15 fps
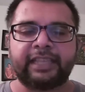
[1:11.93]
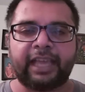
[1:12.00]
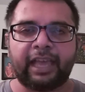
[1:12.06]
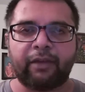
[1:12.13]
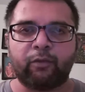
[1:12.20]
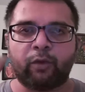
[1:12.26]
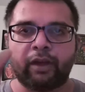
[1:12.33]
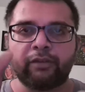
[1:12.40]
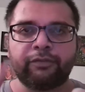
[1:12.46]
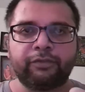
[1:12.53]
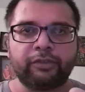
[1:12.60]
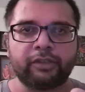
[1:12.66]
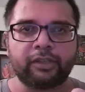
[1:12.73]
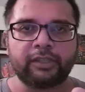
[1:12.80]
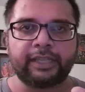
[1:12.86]
And the thing is,
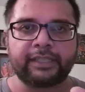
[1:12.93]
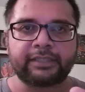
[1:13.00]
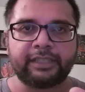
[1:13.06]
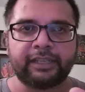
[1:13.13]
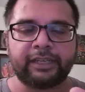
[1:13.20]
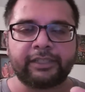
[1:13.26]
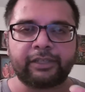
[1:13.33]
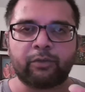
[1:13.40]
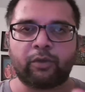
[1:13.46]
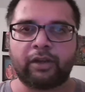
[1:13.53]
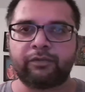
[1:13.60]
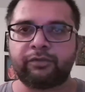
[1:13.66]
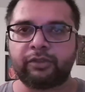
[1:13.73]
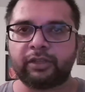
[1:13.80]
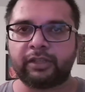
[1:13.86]
they have one foot on the
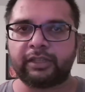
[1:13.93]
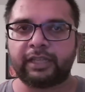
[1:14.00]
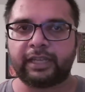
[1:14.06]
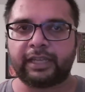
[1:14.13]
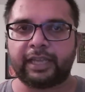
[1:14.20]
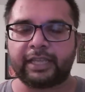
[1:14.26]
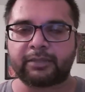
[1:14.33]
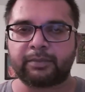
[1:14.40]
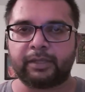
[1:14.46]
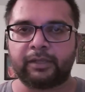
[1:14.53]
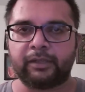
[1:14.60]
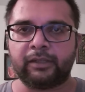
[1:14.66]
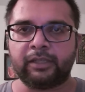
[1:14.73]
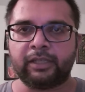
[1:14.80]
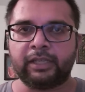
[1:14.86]
accelerator, one foot
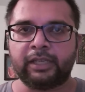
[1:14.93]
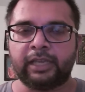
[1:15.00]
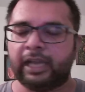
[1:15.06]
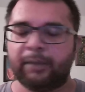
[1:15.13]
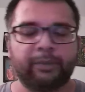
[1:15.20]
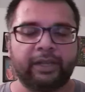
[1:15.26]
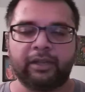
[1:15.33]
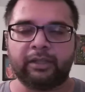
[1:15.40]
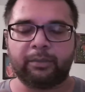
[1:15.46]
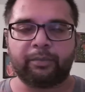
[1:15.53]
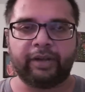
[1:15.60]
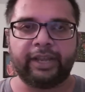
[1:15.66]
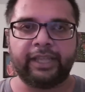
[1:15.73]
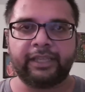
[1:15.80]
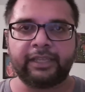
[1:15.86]
on the gas pedal,
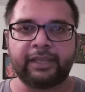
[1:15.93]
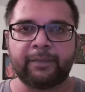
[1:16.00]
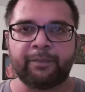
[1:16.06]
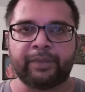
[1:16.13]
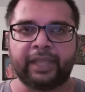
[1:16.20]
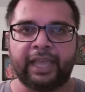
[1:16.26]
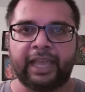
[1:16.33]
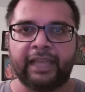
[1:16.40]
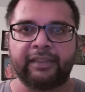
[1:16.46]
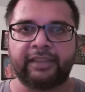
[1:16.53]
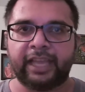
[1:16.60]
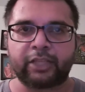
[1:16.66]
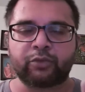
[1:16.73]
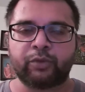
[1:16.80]
the brake,